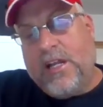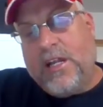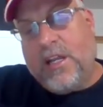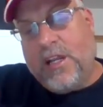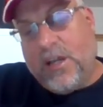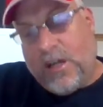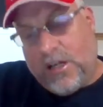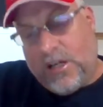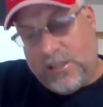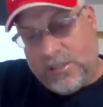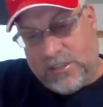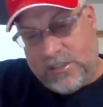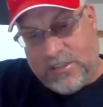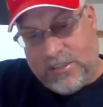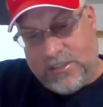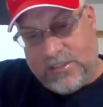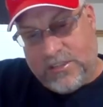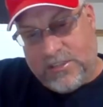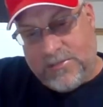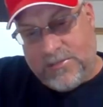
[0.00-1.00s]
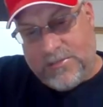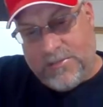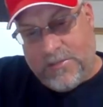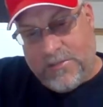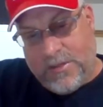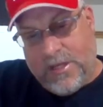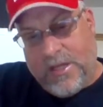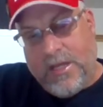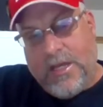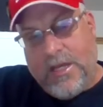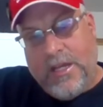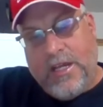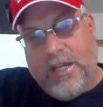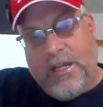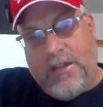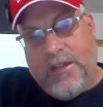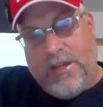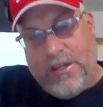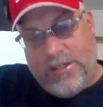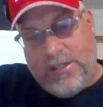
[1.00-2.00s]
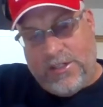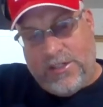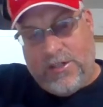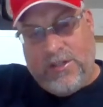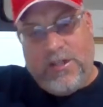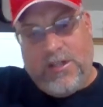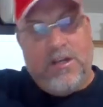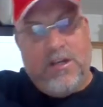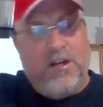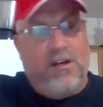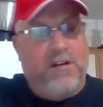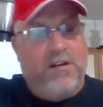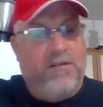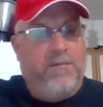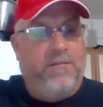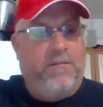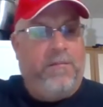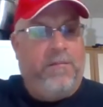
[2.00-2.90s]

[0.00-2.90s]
nonsense. They surely are.